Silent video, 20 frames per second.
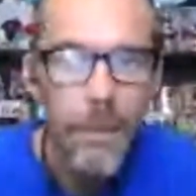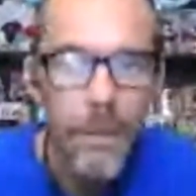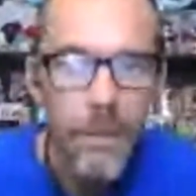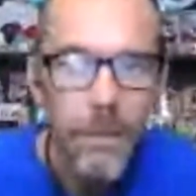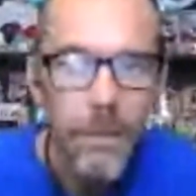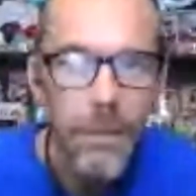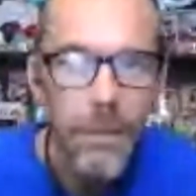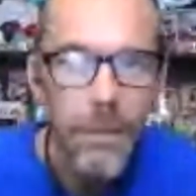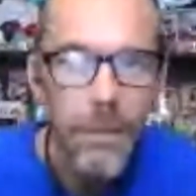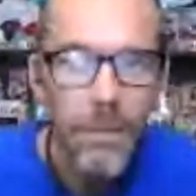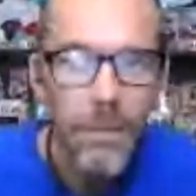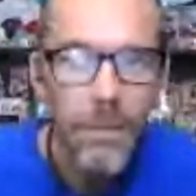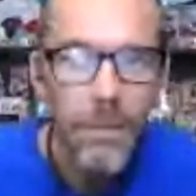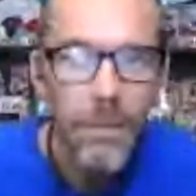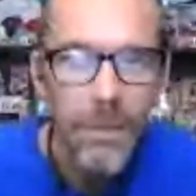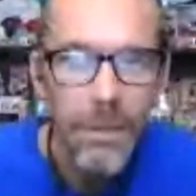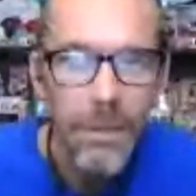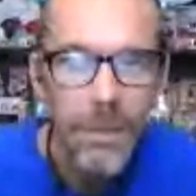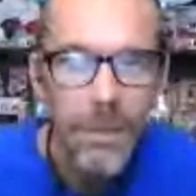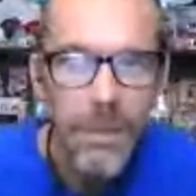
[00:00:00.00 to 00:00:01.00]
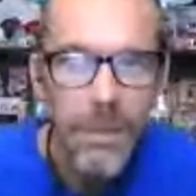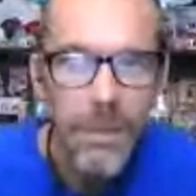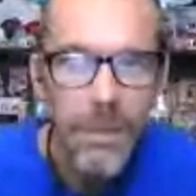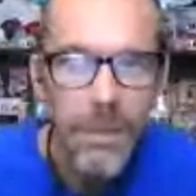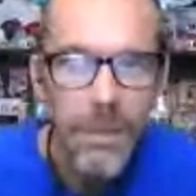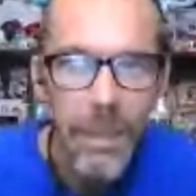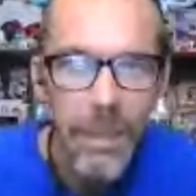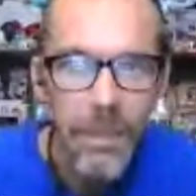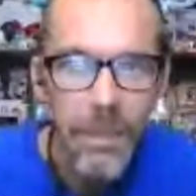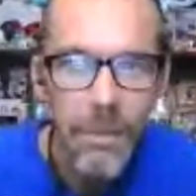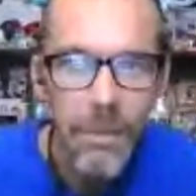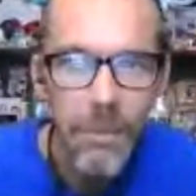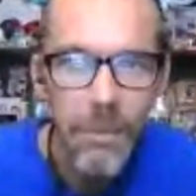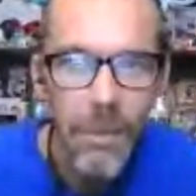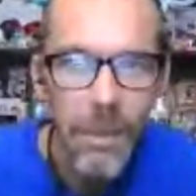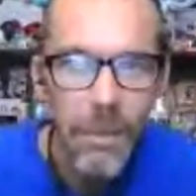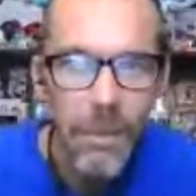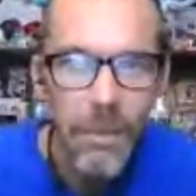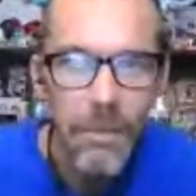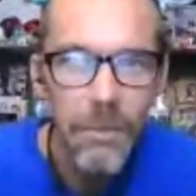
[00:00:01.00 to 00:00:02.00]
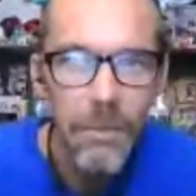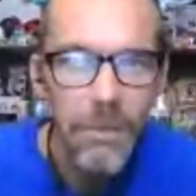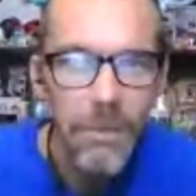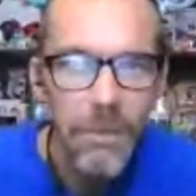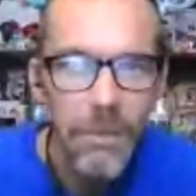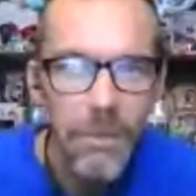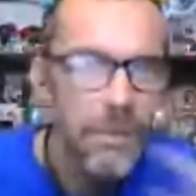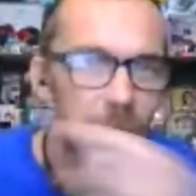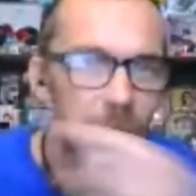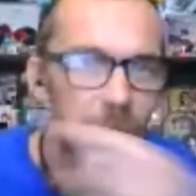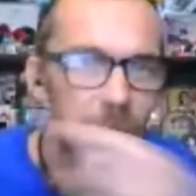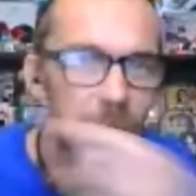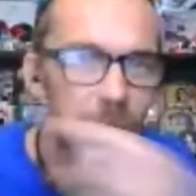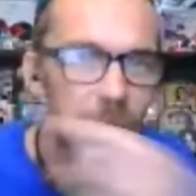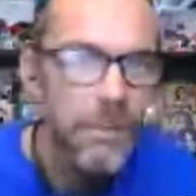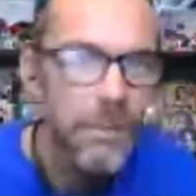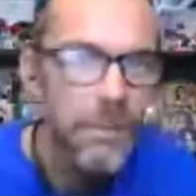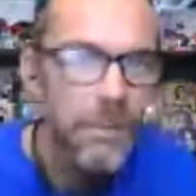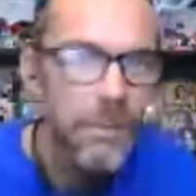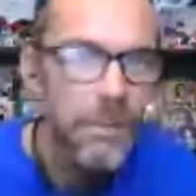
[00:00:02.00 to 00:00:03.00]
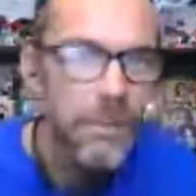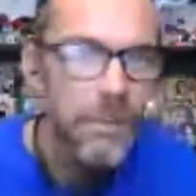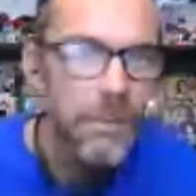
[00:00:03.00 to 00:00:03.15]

He'll be on Disney Dan tomorrow, and then he's doing